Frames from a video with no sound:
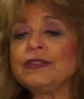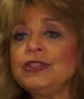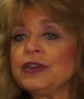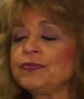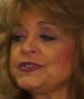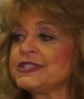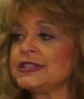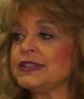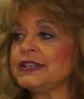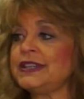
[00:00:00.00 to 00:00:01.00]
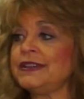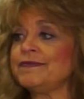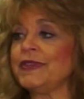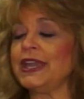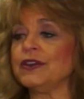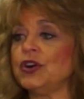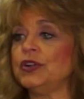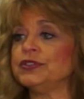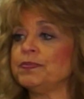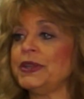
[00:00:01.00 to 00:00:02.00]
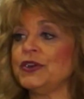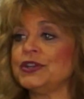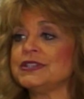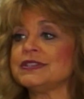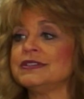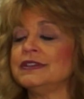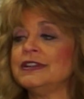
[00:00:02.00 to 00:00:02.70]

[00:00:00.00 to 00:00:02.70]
their facility and called her parents.